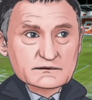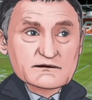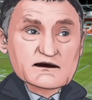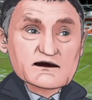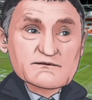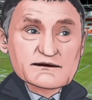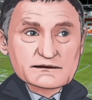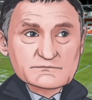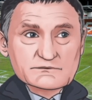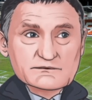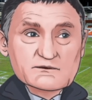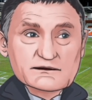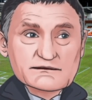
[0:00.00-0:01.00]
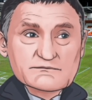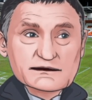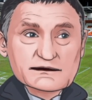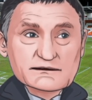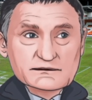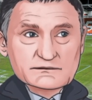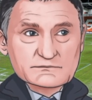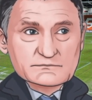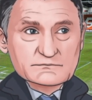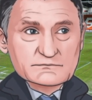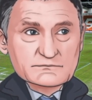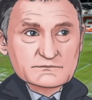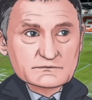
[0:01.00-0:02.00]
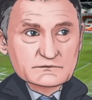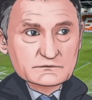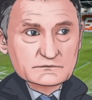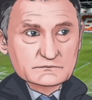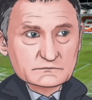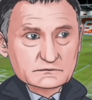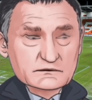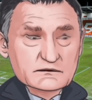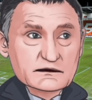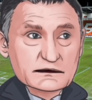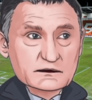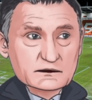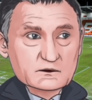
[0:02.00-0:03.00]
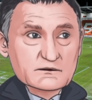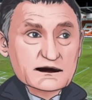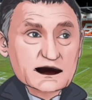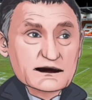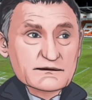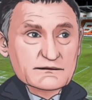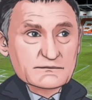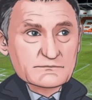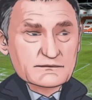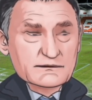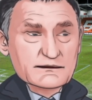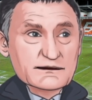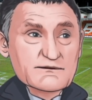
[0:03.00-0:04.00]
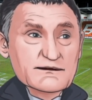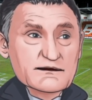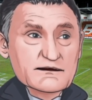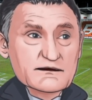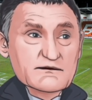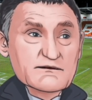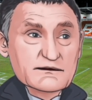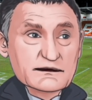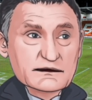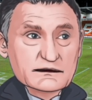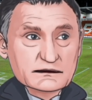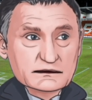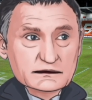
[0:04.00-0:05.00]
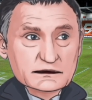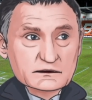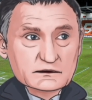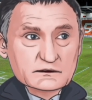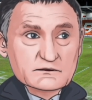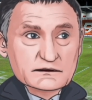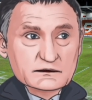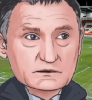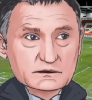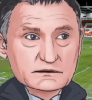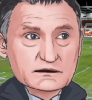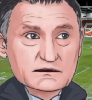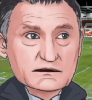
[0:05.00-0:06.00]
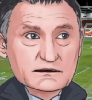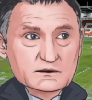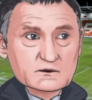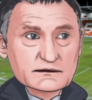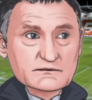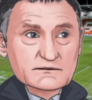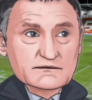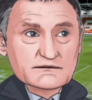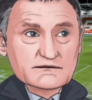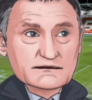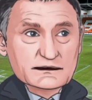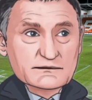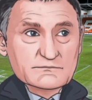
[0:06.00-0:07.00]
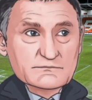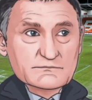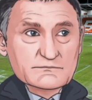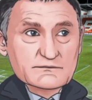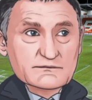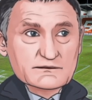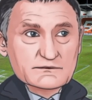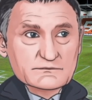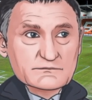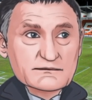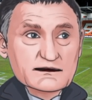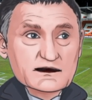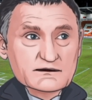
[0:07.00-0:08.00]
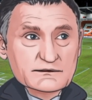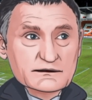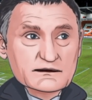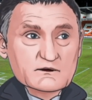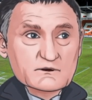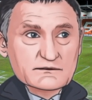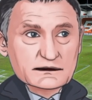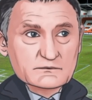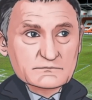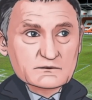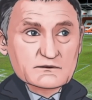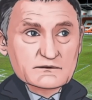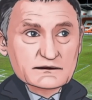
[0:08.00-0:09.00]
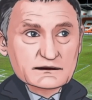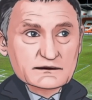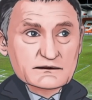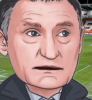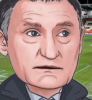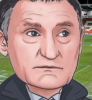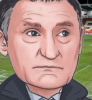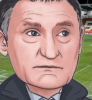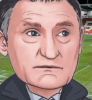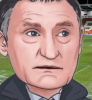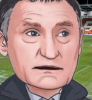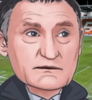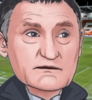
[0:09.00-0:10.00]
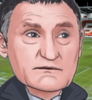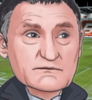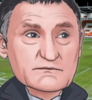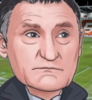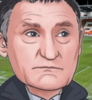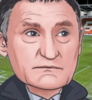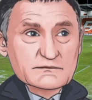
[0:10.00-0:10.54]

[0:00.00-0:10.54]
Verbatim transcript: probably. I think really disappointed that we didn't come away with anything after the effort they put in second half, and the fact that they managed to turn it around. And